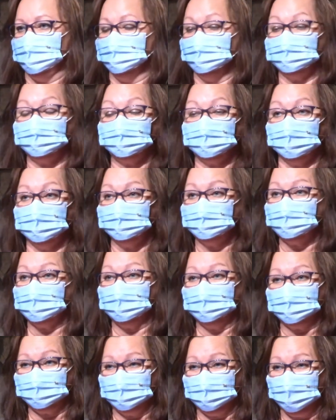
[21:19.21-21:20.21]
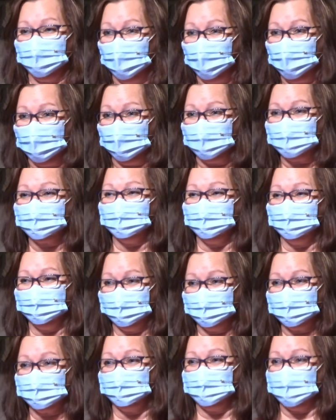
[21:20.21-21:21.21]
The church is
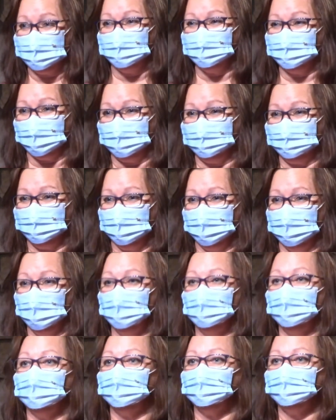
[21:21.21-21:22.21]
not this building.